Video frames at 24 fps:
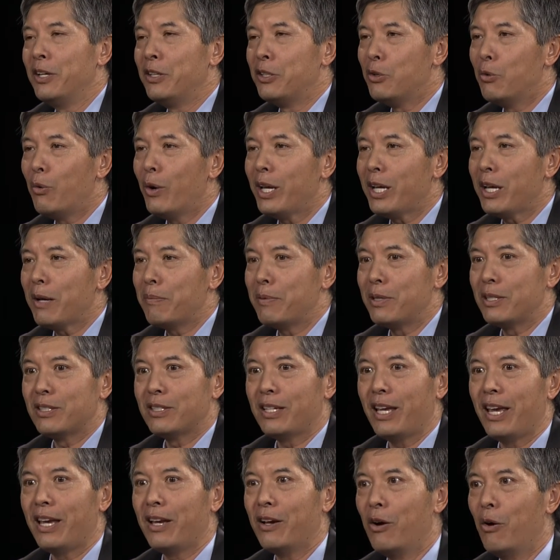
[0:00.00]
you wake up and
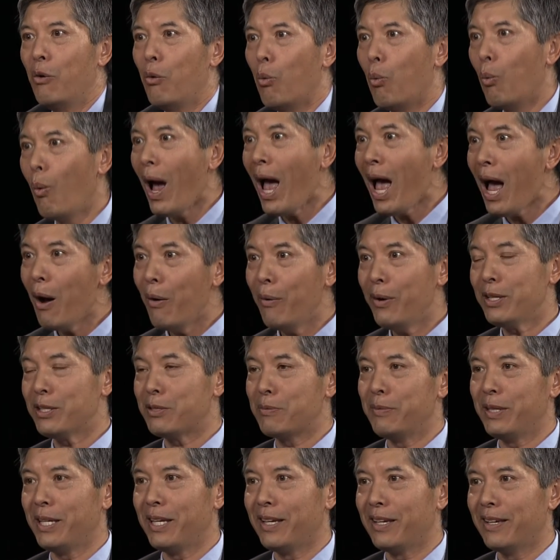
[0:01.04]
say wow
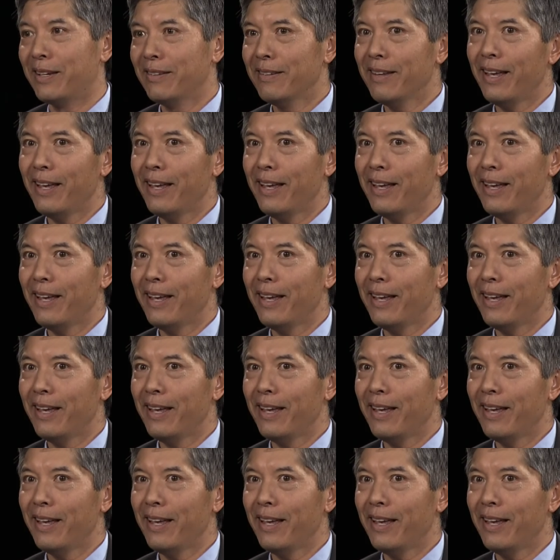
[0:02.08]
is me?